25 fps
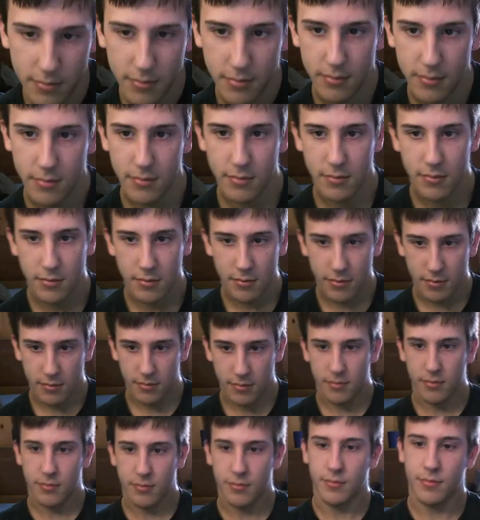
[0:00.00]

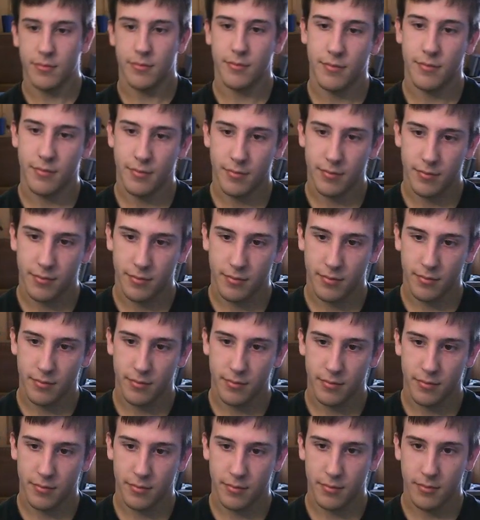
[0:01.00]

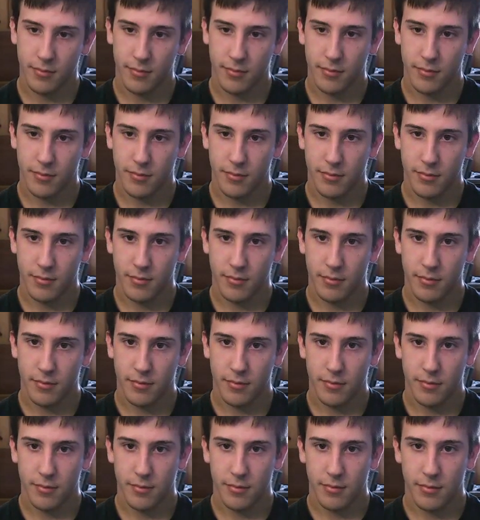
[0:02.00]

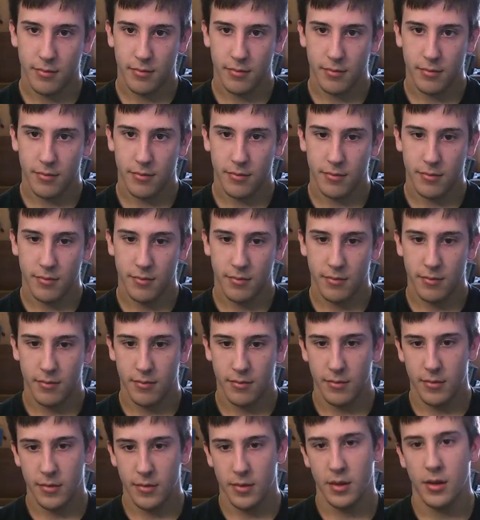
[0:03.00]
[no speech]